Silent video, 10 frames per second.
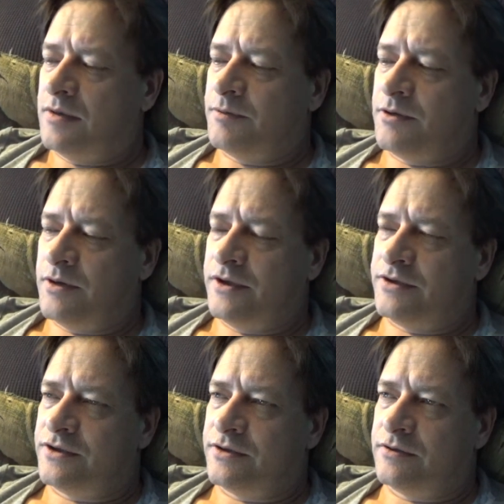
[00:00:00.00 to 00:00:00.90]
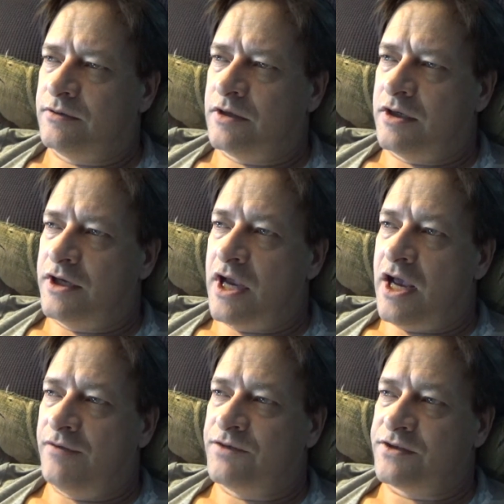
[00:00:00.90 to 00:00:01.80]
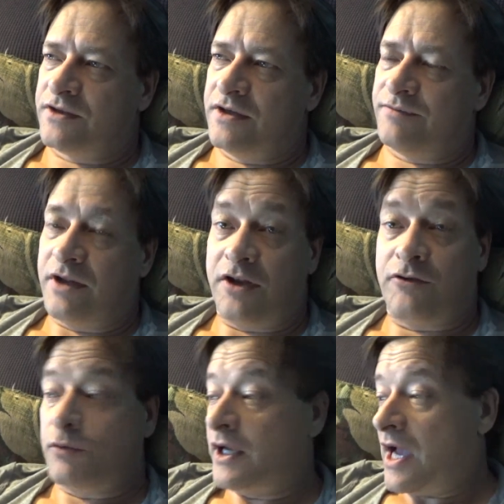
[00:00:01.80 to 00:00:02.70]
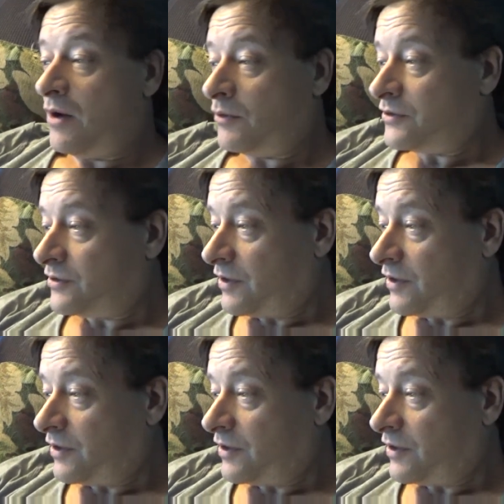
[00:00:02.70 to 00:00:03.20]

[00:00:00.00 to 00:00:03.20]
going to, yeah, I have to sleep for like 3 hours,